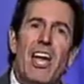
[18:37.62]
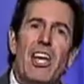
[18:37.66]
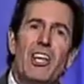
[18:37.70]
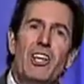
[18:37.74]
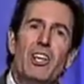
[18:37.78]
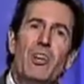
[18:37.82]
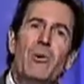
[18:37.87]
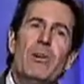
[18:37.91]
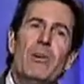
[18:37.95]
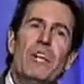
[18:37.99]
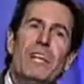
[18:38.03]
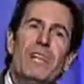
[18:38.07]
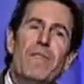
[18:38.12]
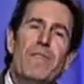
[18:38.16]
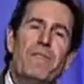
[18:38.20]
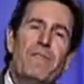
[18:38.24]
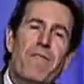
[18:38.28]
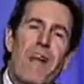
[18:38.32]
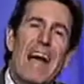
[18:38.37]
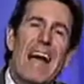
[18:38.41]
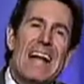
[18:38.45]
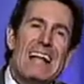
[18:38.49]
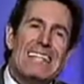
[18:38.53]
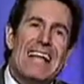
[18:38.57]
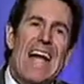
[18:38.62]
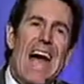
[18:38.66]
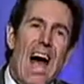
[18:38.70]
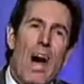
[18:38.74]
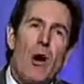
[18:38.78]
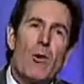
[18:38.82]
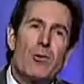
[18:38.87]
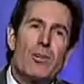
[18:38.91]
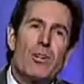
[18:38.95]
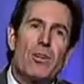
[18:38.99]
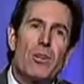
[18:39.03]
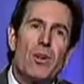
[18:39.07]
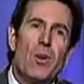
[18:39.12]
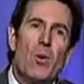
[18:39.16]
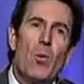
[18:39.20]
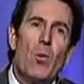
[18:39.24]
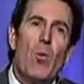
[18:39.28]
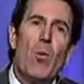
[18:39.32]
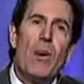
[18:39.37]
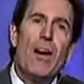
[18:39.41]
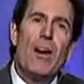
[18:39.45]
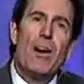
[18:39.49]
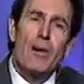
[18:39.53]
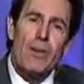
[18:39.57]
you need to find out
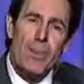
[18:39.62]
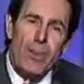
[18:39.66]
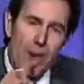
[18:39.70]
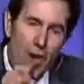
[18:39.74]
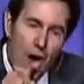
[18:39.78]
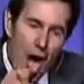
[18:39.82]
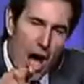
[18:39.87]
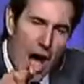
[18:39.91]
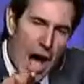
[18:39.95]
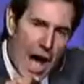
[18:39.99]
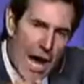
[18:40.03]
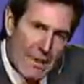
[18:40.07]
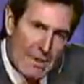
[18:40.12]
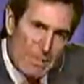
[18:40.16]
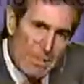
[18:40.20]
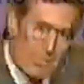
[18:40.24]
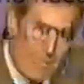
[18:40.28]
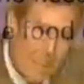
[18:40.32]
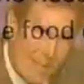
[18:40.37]
where are their hot